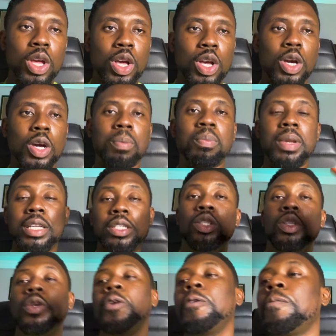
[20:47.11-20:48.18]
God bless
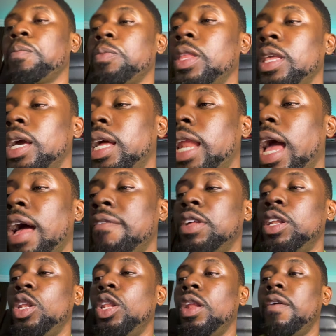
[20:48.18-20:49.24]
you, and have a
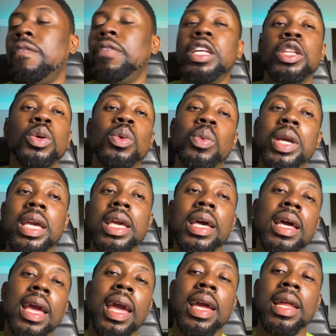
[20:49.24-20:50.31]
lovely new week
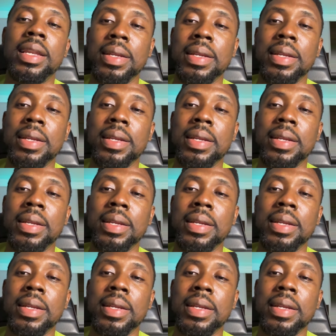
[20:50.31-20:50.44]
ahead.